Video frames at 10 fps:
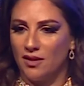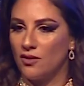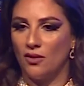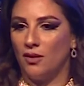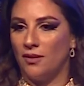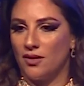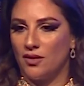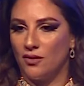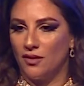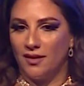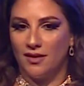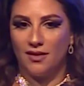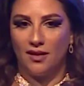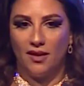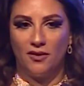It's all about stories.
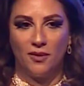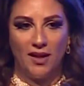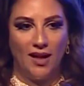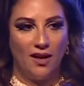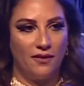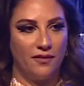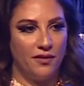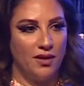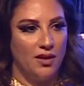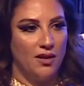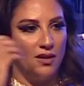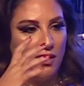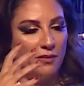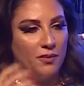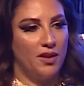And we have
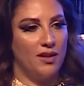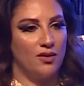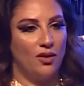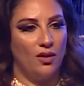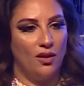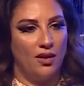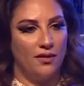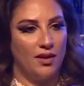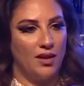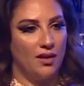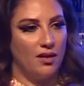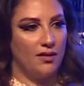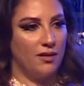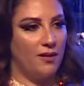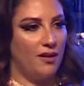put it all on
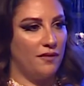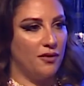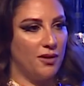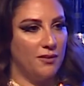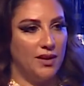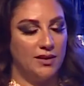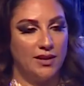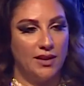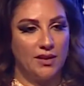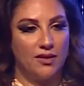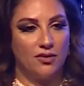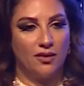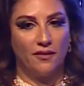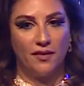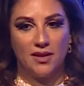the platform and linked to
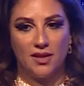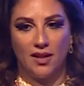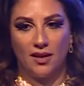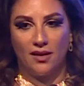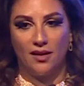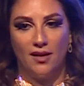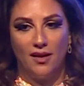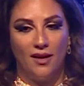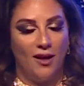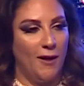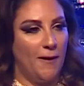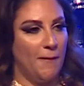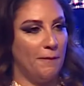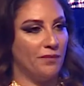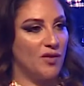the FinTech
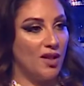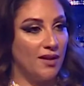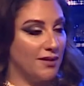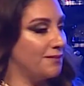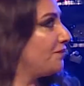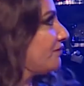channel.